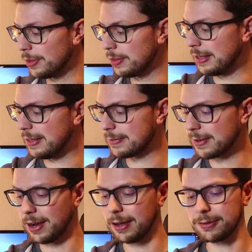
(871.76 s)
these
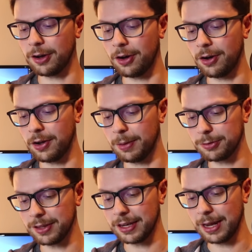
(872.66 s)
guys are, let me
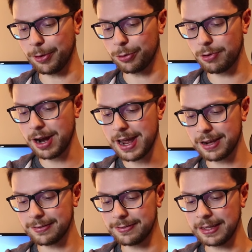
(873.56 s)
just get the name
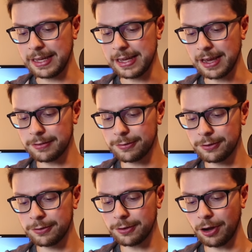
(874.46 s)
correct, the
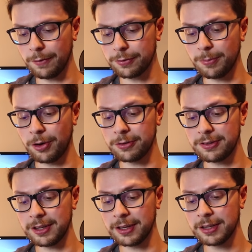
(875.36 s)
Sons of
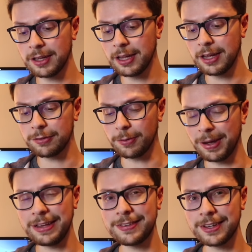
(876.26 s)
Sarmatia.
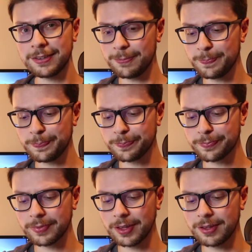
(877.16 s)

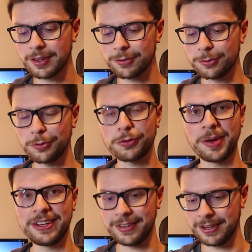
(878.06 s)
Sons of
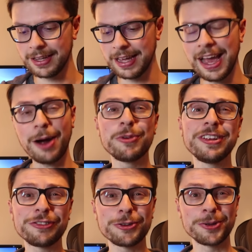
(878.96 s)
Sarmatia. I'm
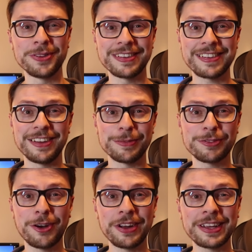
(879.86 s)
really struggling with this, guys. I'm
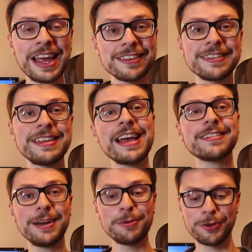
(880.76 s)
sorry.
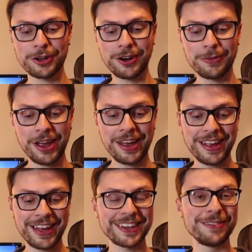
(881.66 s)
Next time we run
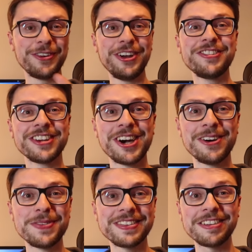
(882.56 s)
a conversion
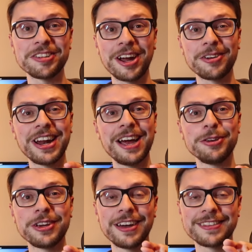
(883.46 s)
competition, I'm going to have
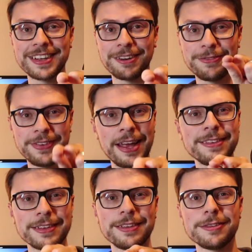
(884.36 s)
you guys to kind of
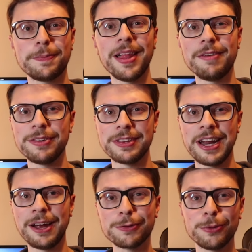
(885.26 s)
phonetically spell everything
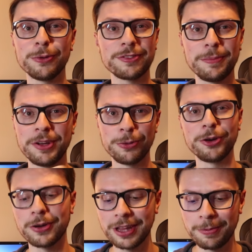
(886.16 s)
out, or send me an
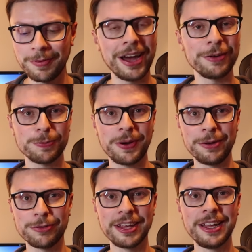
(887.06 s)
audio clip about how to
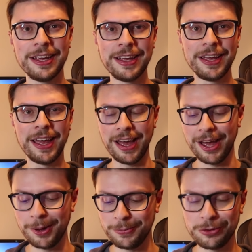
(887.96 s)
pronounce
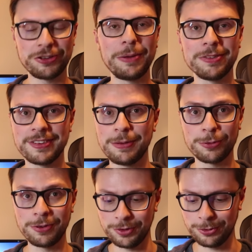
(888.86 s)
your chapters' names
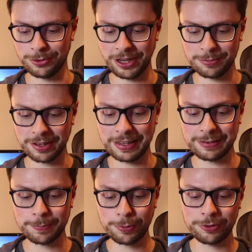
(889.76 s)
or even your names. And
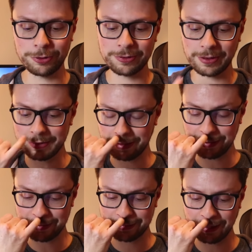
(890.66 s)
these are produced.
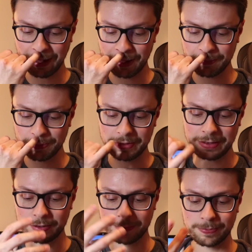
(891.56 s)
These are
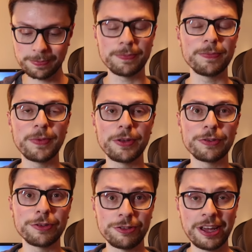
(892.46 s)

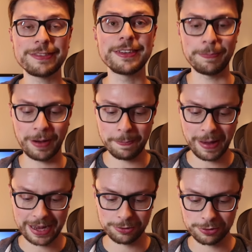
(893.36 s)
suggested by
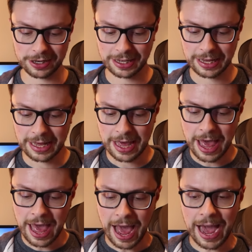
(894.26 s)
Patryk.
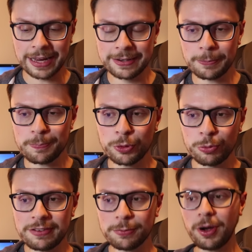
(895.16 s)
And the
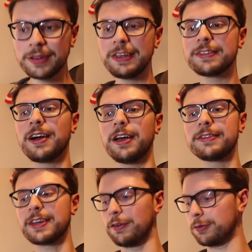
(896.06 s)
reason why these
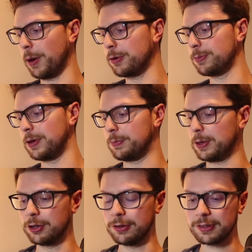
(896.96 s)
guys kind of spoke to me is
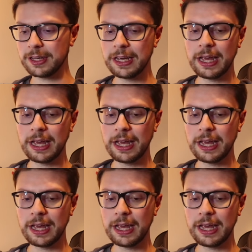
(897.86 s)
because